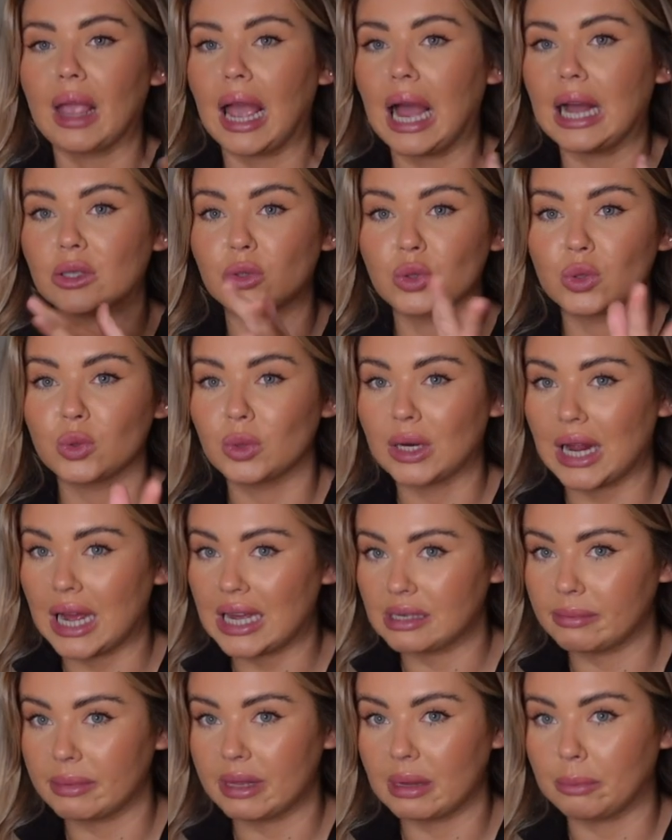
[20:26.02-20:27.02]
I don't know what it
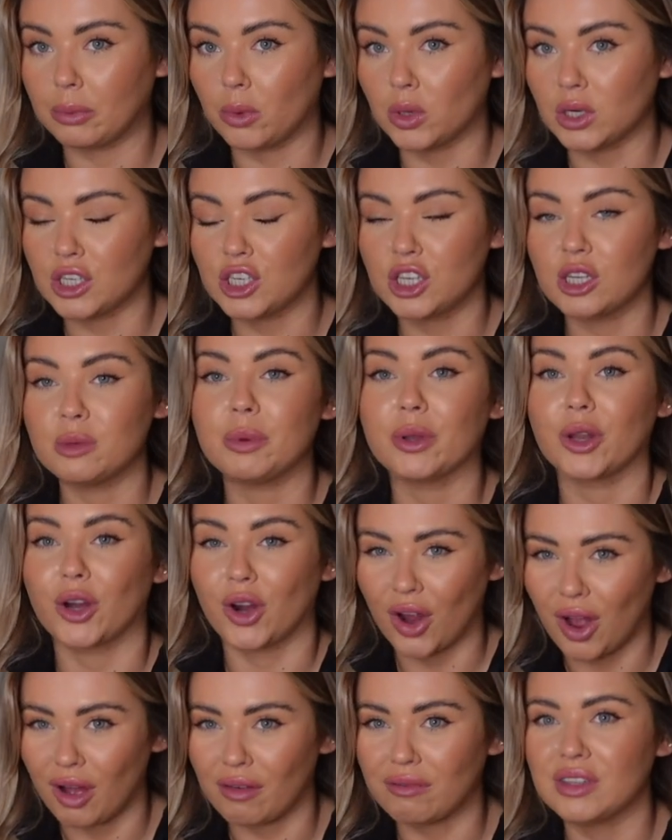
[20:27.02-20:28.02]
is about the bodysuit, but they're
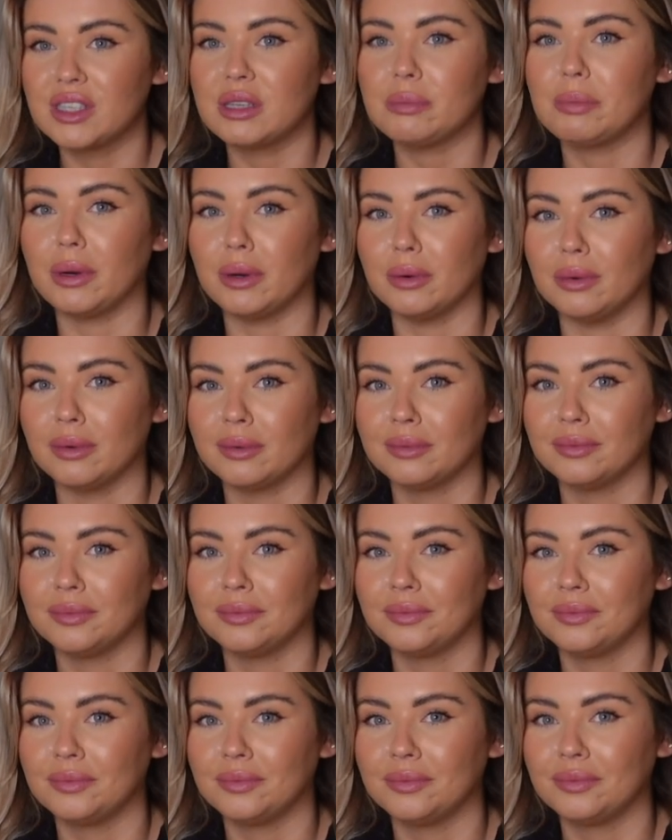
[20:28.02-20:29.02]
comfortable.
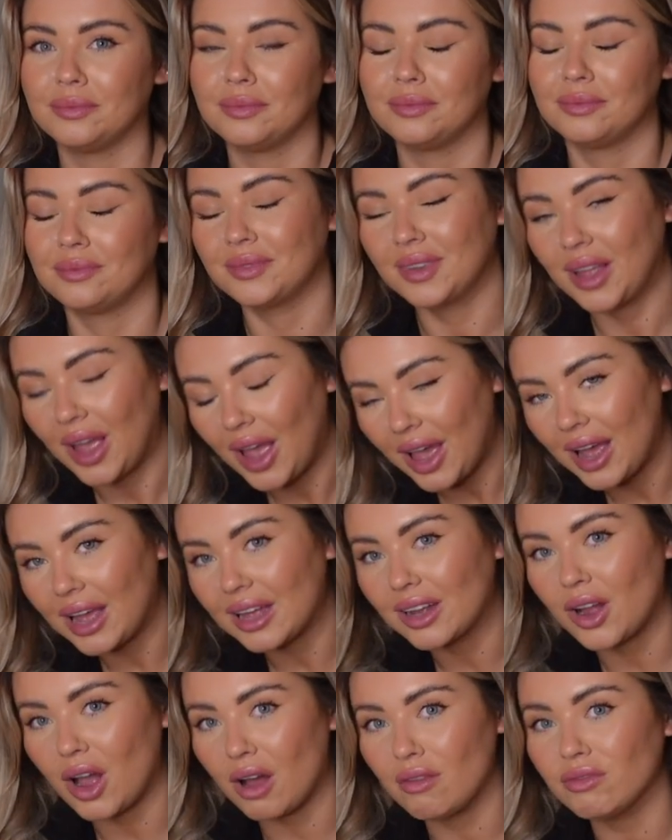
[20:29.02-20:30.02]

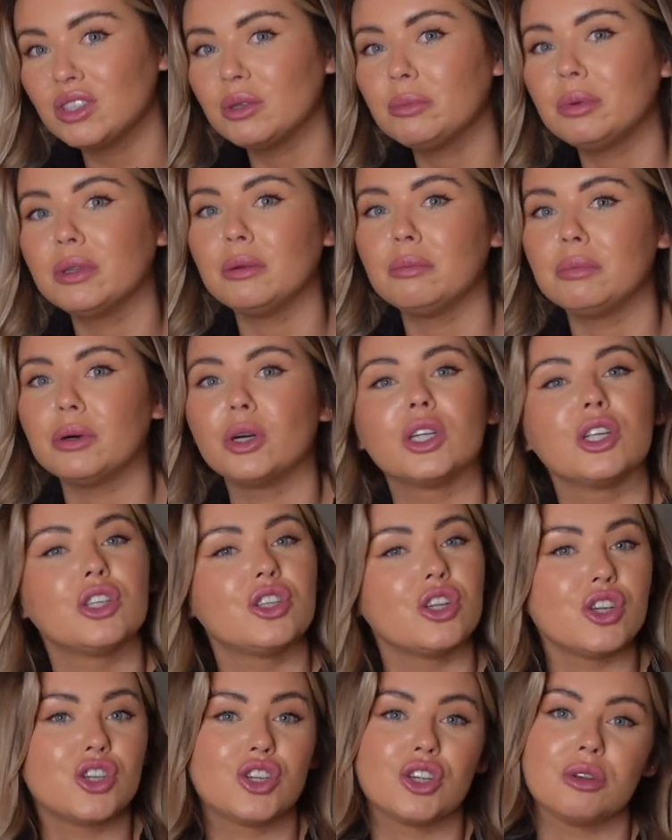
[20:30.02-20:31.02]
Comfortable and
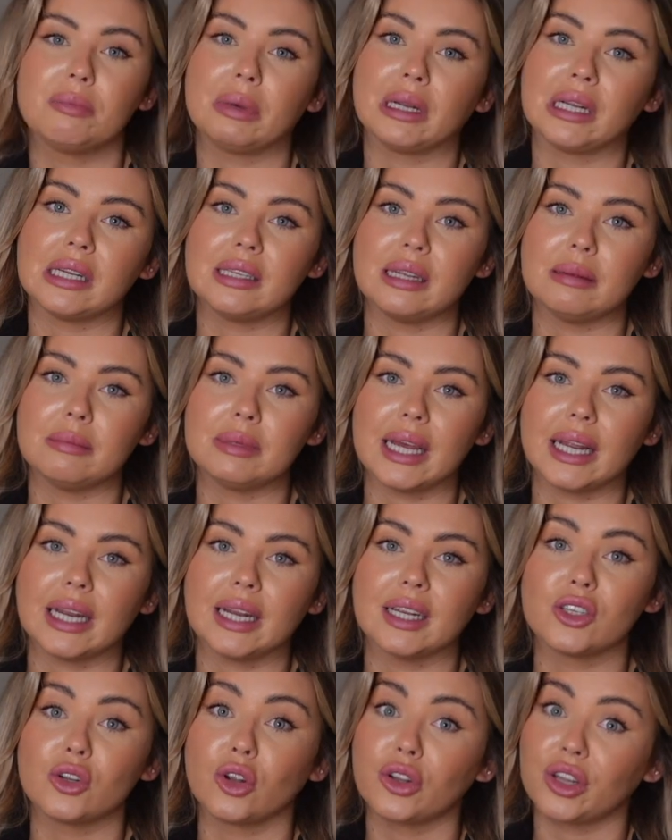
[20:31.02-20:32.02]
bodysuit shouldn't be in the same
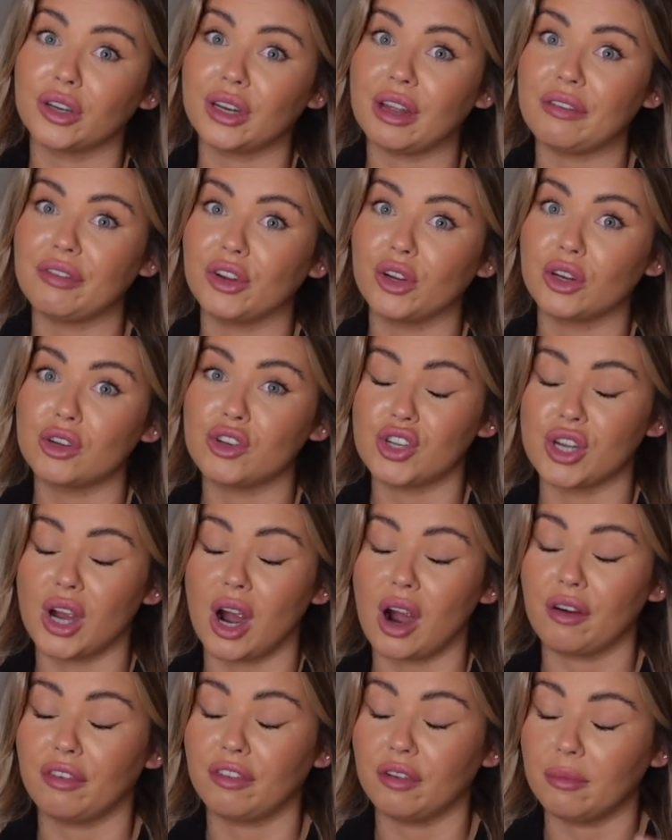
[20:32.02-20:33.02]
sentence, although they never usually
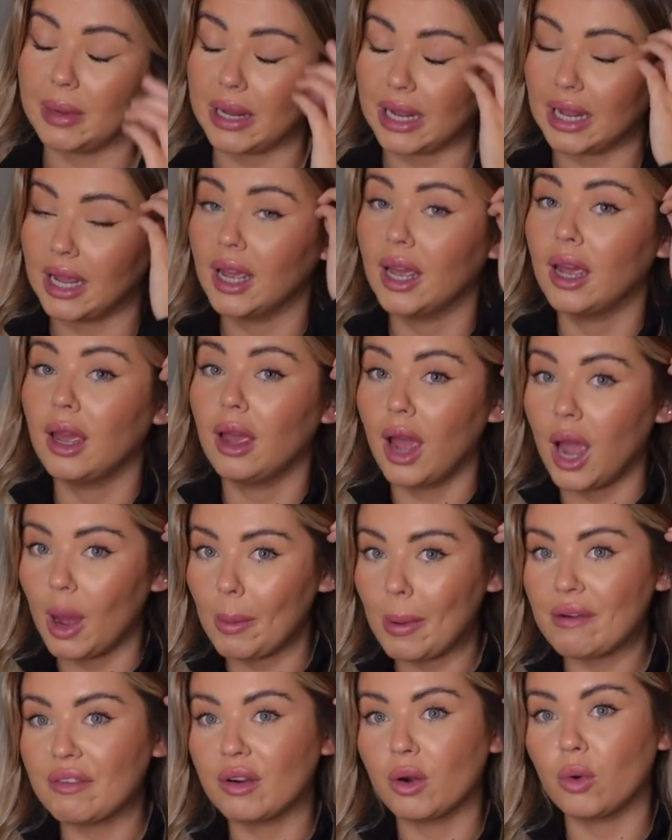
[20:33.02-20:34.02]
are for me.
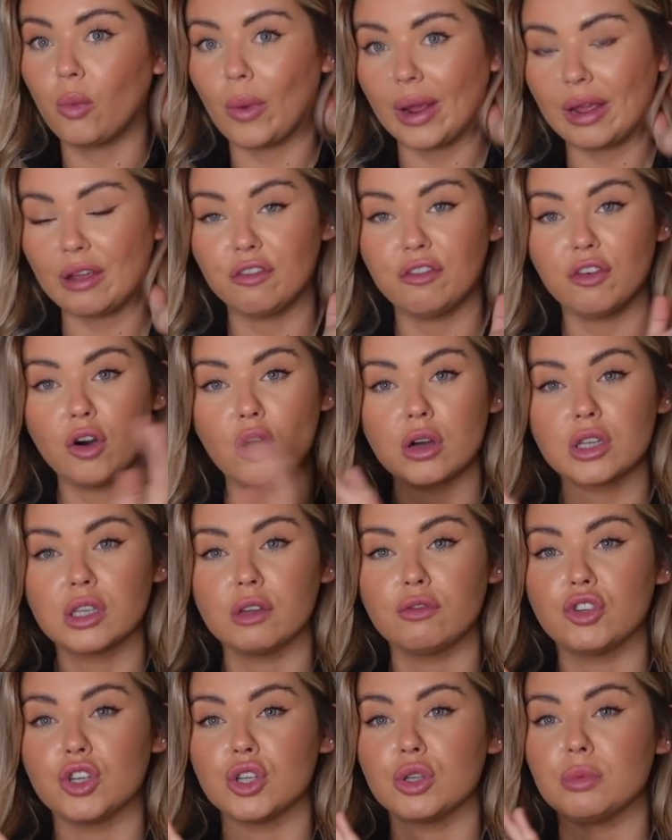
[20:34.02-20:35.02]
However, Whitefox
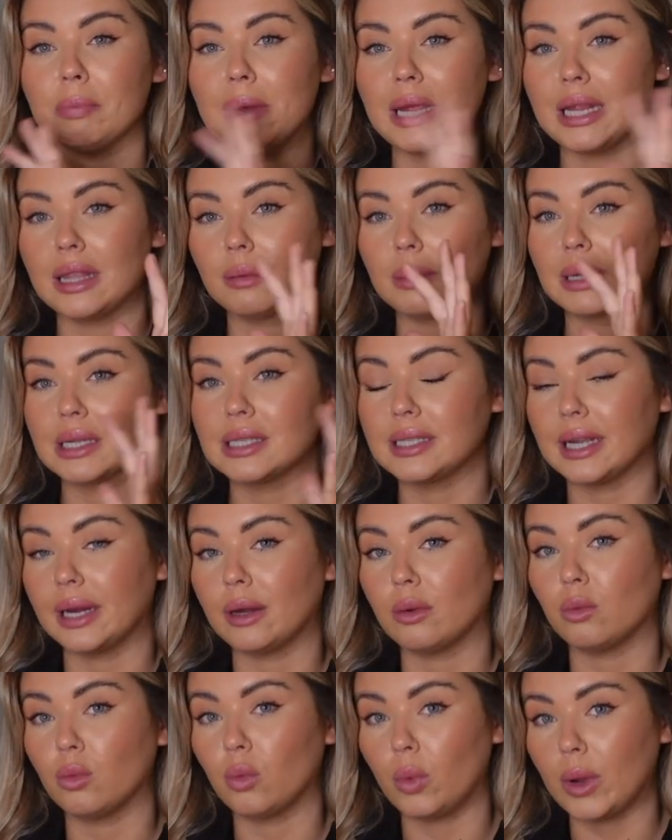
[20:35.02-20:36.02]
have just made them a
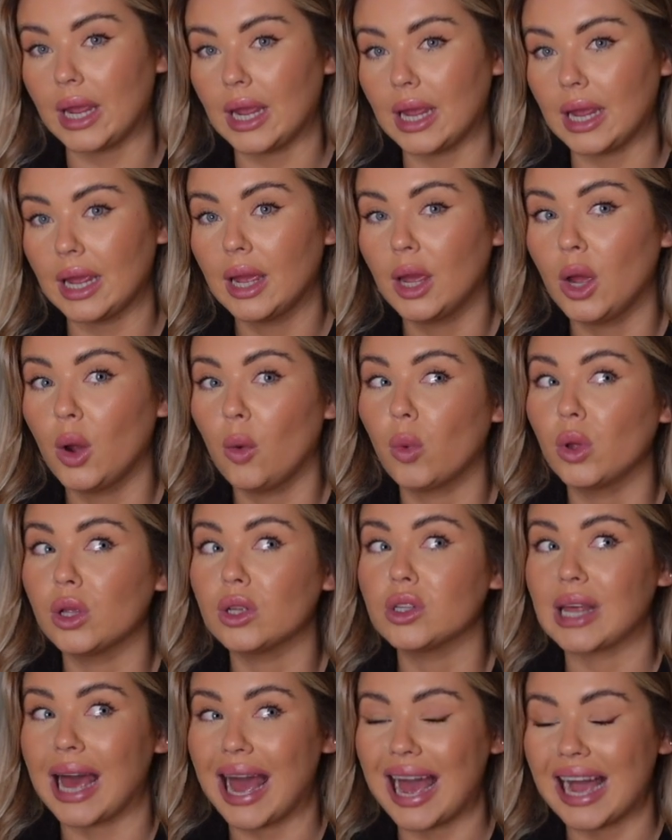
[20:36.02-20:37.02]
certain way where
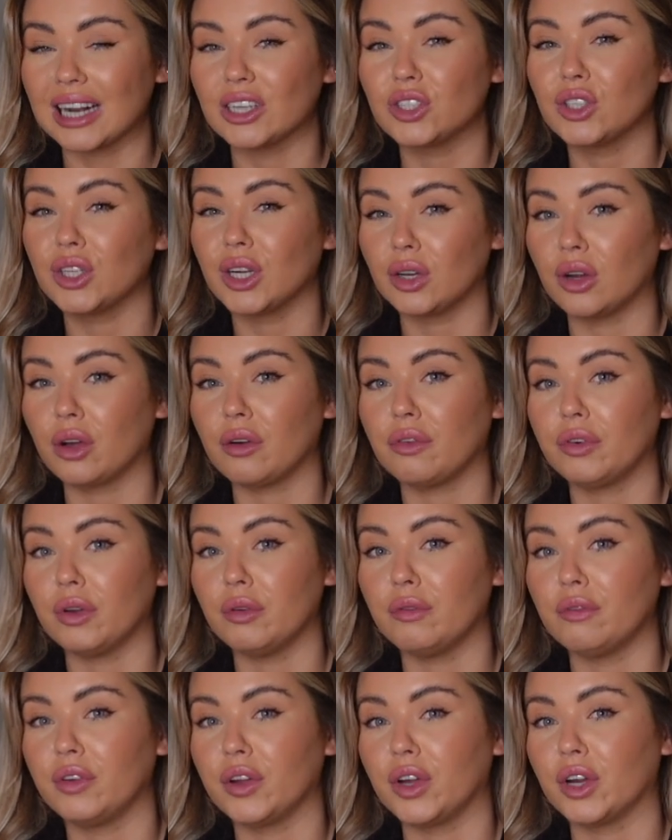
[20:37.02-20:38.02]
there's actually enough
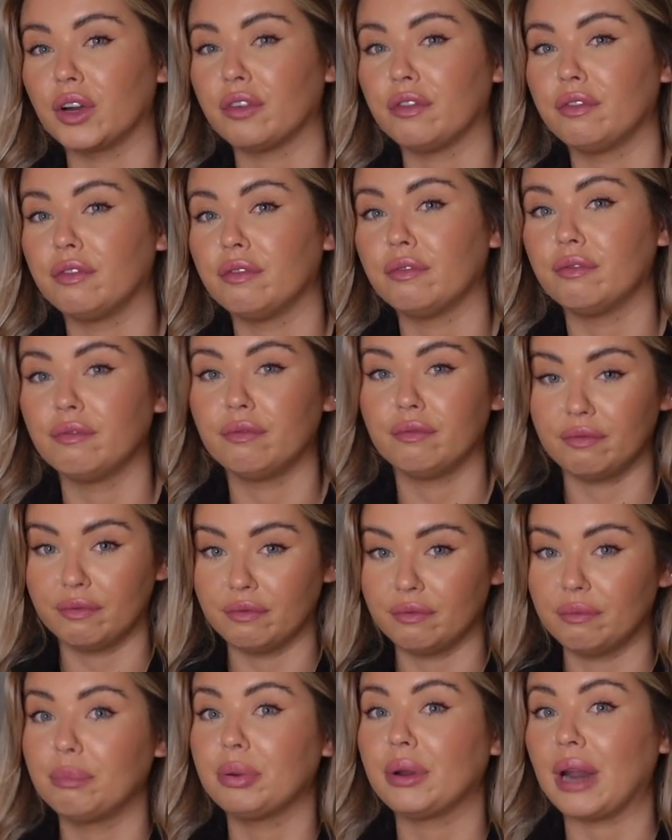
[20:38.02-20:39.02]
room for your
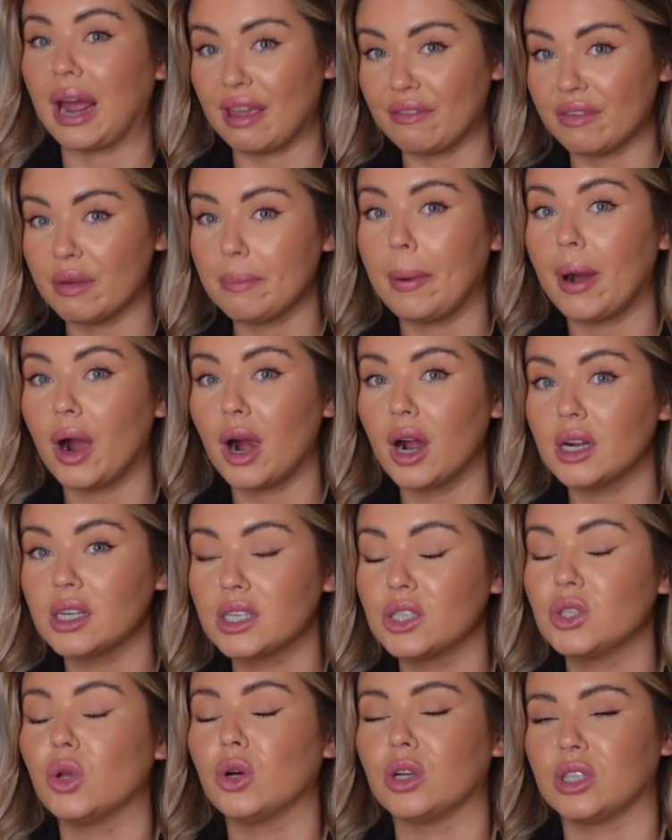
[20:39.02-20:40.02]
private
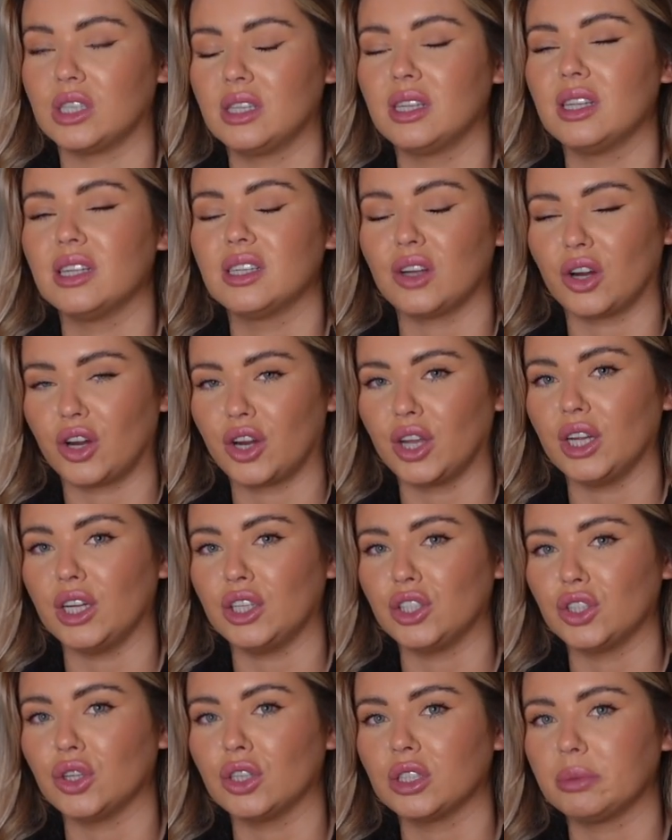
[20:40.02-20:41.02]
parts, not the
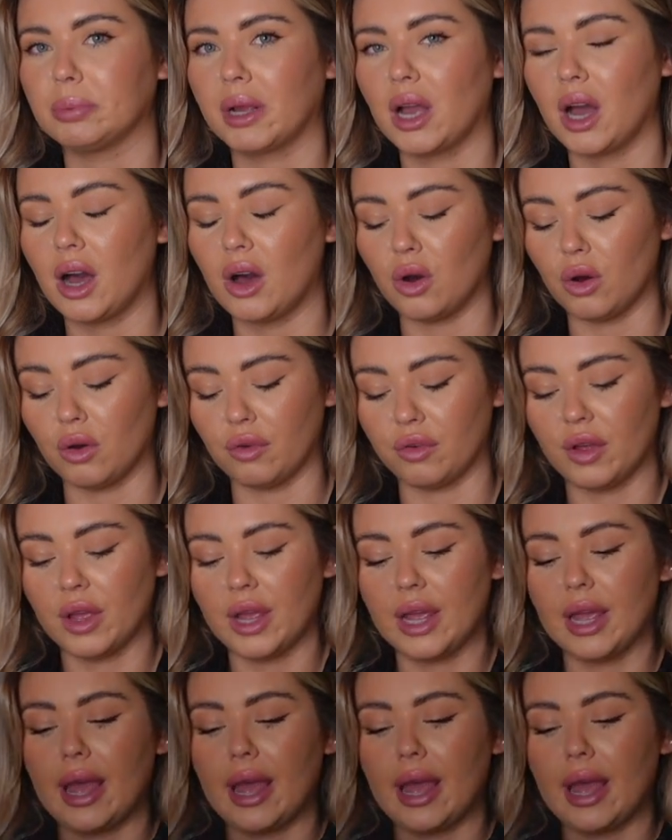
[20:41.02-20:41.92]
circulation, not to be cut off.